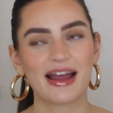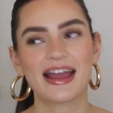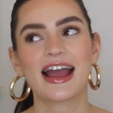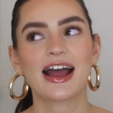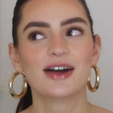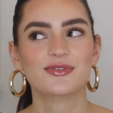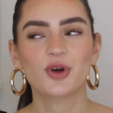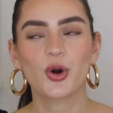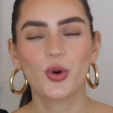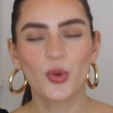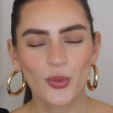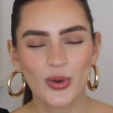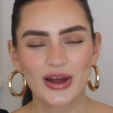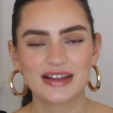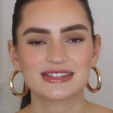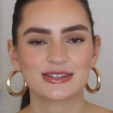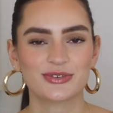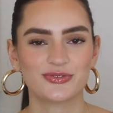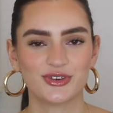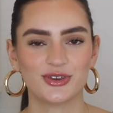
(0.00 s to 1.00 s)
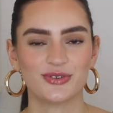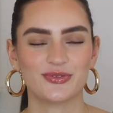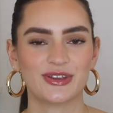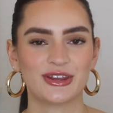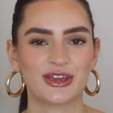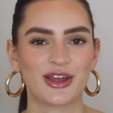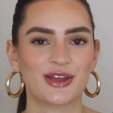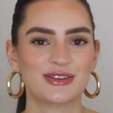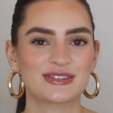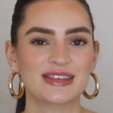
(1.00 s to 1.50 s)
I have quite a few
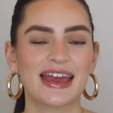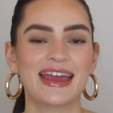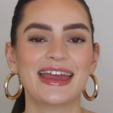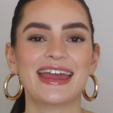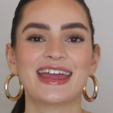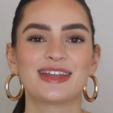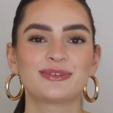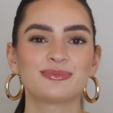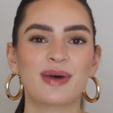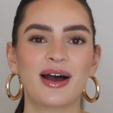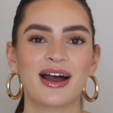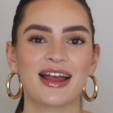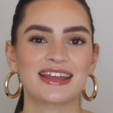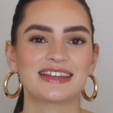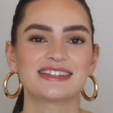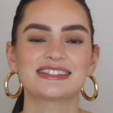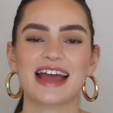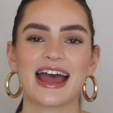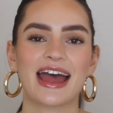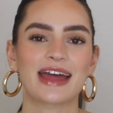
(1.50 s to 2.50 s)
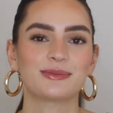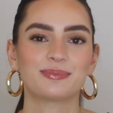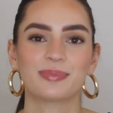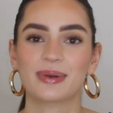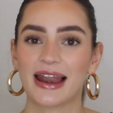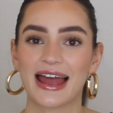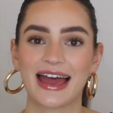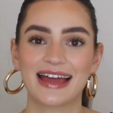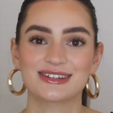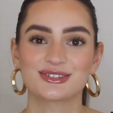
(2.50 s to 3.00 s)
videos in mind and
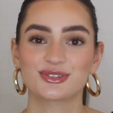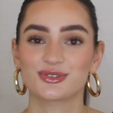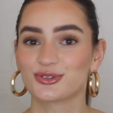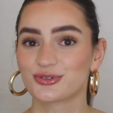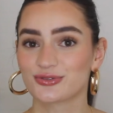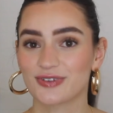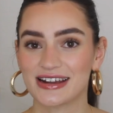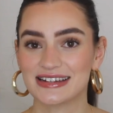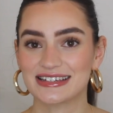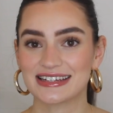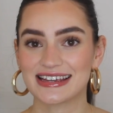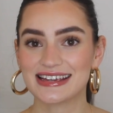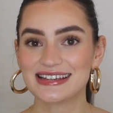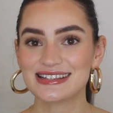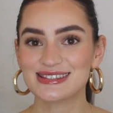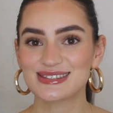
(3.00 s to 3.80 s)
planned already.